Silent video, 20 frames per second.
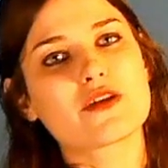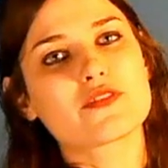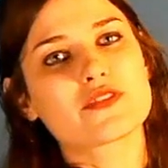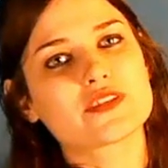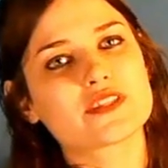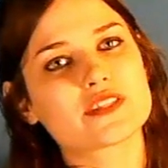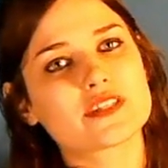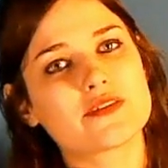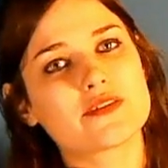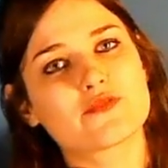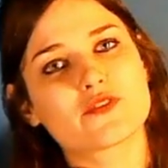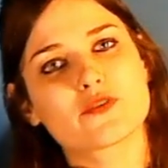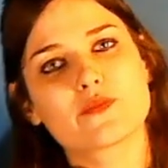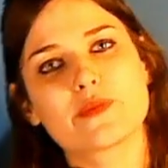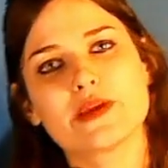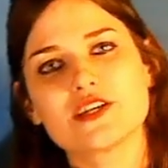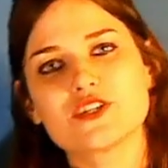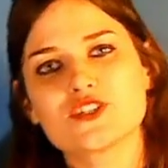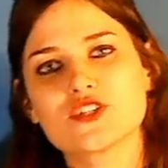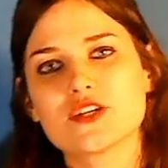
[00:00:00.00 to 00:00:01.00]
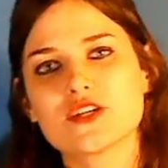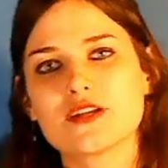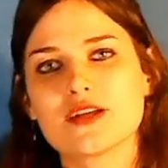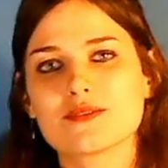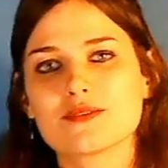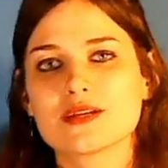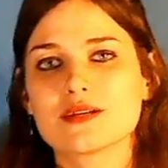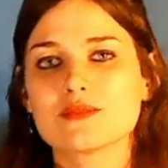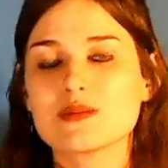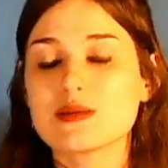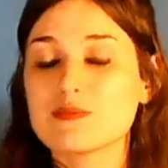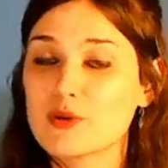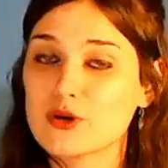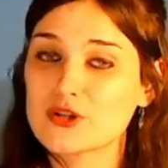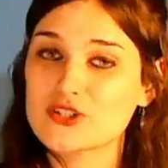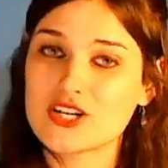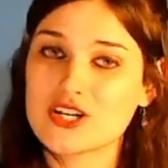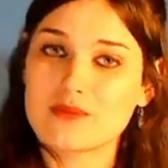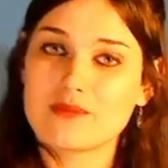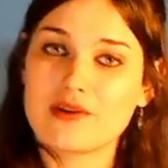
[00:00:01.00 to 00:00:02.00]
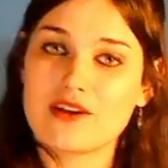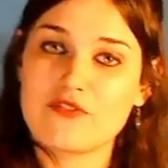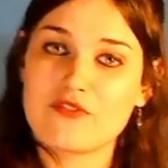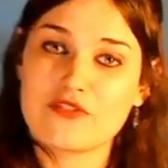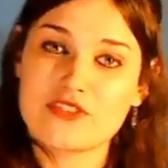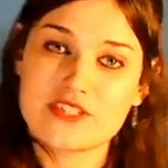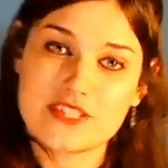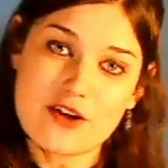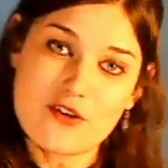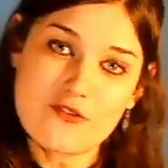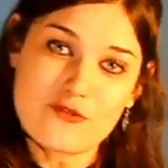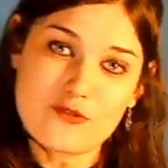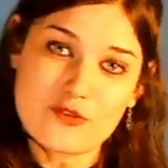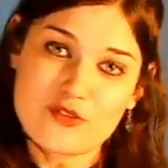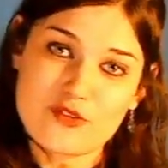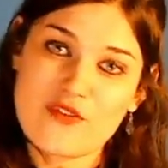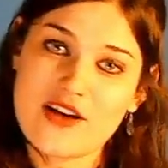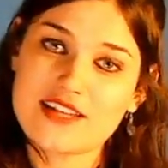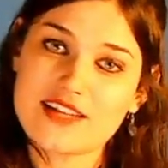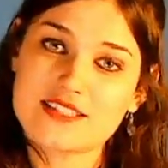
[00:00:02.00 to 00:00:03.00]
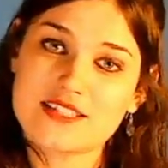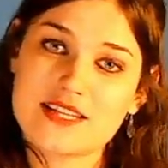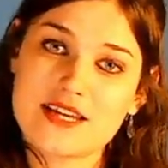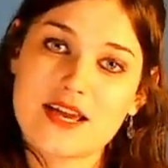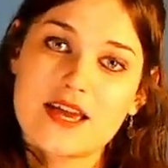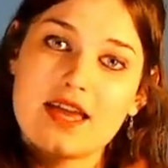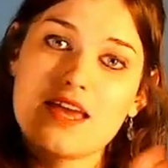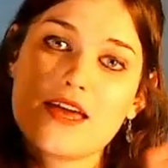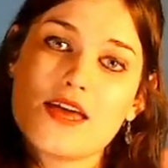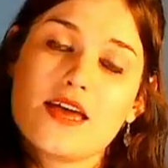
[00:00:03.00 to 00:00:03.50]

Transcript: this information. I'm going to be pushing myself with fasting,